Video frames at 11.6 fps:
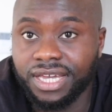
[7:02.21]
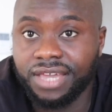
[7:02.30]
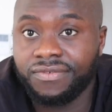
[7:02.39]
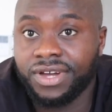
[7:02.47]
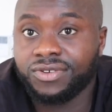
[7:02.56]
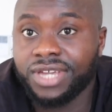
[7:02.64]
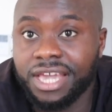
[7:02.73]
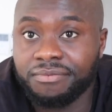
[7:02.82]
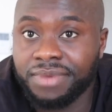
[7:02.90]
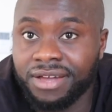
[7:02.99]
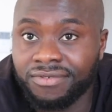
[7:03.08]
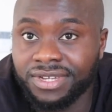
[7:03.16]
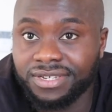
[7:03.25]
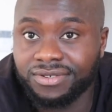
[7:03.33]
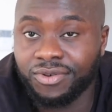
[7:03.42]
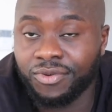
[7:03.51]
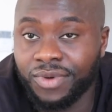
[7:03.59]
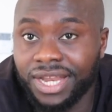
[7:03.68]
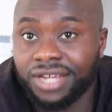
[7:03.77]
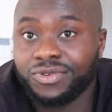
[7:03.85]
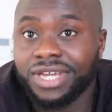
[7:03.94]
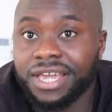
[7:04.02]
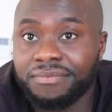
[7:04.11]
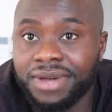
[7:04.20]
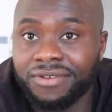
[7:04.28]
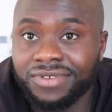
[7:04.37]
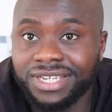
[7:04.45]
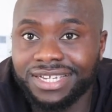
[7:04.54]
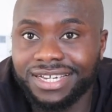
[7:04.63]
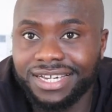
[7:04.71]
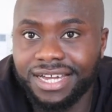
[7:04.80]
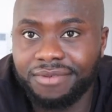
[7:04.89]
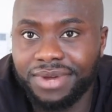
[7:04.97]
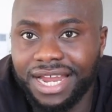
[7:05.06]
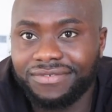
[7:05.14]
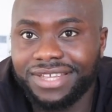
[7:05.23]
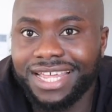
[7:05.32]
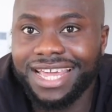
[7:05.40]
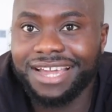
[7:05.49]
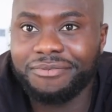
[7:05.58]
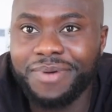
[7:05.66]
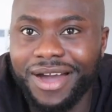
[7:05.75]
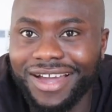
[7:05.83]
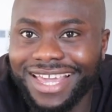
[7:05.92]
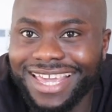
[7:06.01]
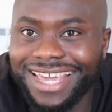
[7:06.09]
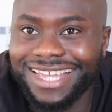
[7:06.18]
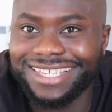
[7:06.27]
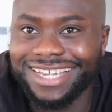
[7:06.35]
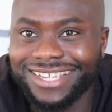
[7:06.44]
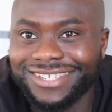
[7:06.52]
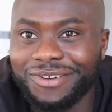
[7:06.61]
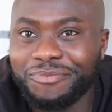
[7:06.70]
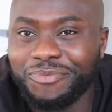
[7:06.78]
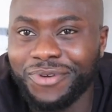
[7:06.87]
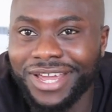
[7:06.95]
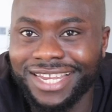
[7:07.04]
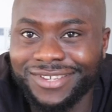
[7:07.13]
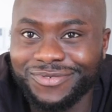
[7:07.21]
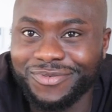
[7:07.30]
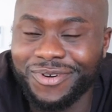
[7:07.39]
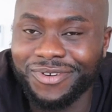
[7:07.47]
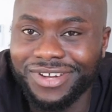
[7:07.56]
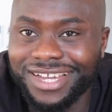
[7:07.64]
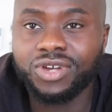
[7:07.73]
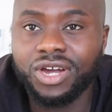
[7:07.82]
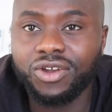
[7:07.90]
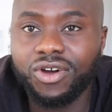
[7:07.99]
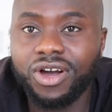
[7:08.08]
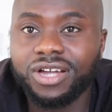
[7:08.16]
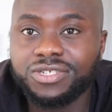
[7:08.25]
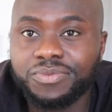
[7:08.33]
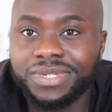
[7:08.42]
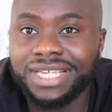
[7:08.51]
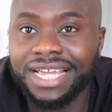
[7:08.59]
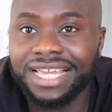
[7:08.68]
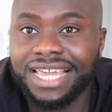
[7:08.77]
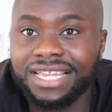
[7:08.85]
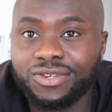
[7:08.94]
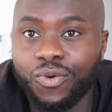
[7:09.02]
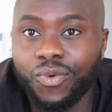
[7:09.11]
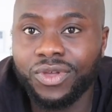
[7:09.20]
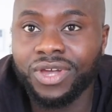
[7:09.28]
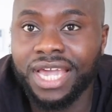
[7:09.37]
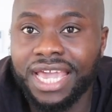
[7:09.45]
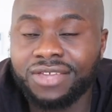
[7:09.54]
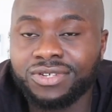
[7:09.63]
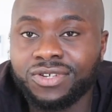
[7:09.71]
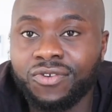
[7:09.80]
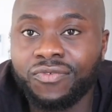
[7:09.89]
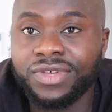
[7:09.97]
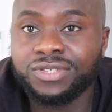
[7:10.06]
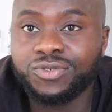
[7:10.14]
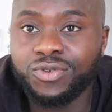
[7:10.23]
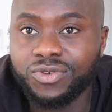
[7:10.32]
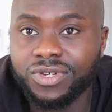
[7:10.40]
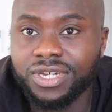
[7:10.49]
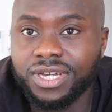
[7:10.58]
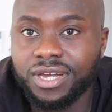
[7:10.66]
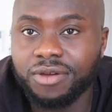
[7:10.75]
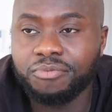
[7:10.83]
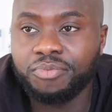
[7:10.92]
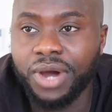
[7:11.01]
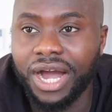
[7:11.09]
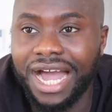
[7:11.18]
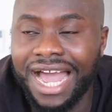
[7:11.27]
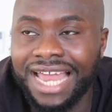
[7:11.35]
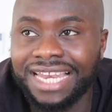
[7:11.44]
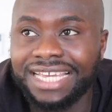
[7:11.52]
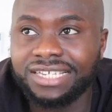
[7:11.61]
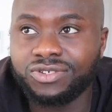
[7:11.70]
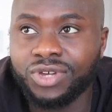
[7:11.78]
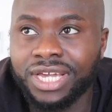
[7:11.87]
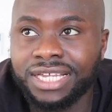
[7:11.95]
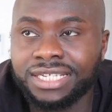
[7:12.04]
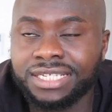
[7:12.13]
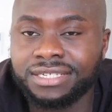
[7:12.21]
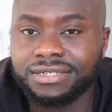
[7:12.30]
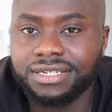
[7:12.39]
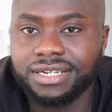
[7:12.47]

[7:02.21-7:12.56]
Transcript: if I do get married, or when I do get married, I'm gonna have to think about kids at some point as well. You cannot 100% know what you're getting yourself into, but at least you can